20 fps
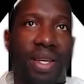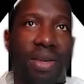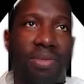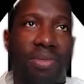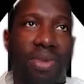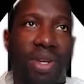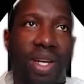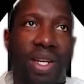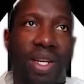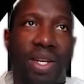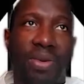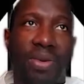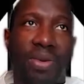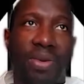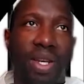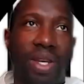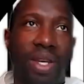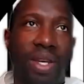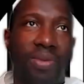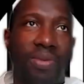But I know
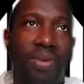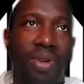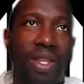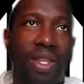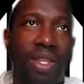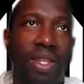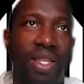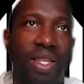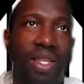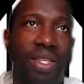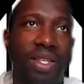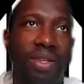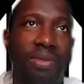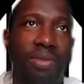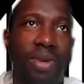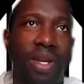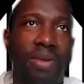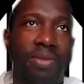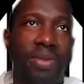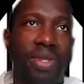not whether these
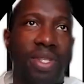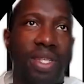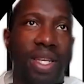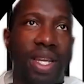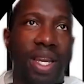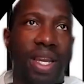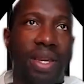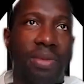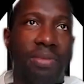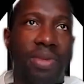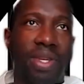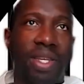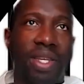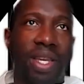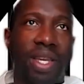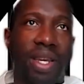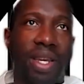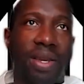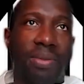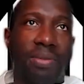commandments can be
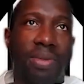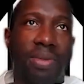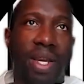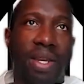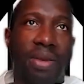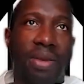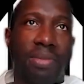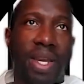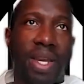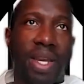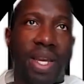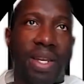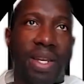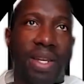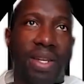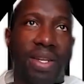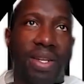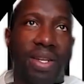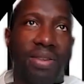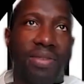kept by a
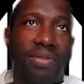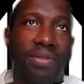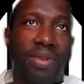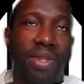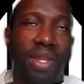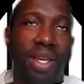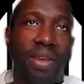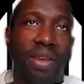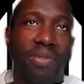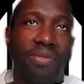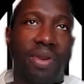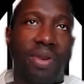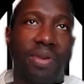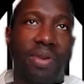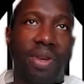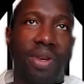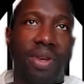man, for they are very